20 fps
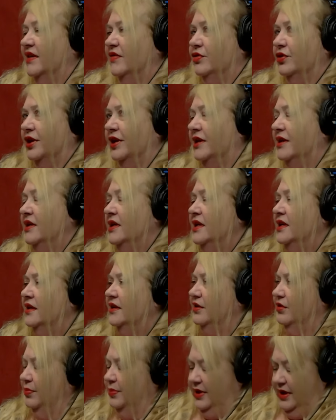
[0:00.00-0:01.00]
trade,
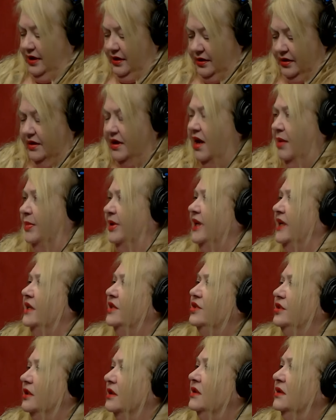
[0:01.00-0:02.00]
there would be a
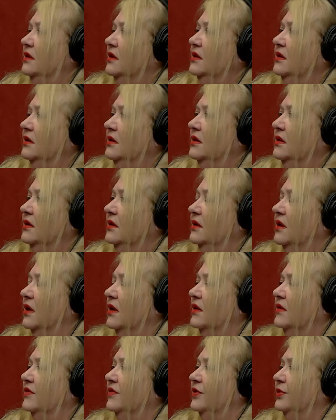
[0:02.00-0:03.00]
combination
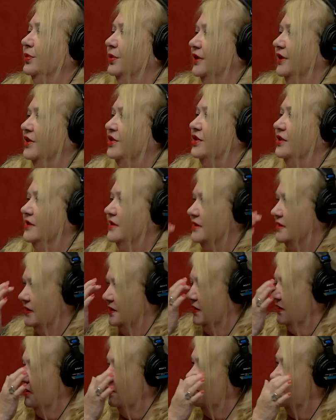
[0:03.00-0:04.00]
of the religions.
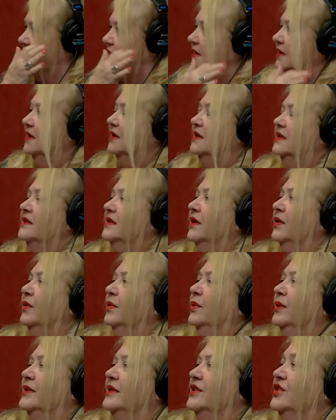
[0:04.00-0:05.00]
So
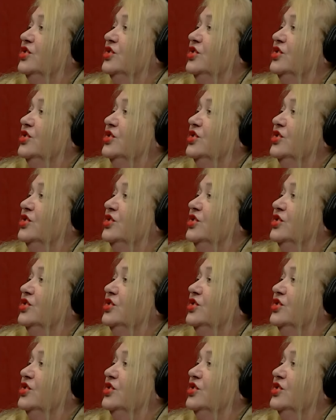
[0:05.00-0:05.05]
it wasn't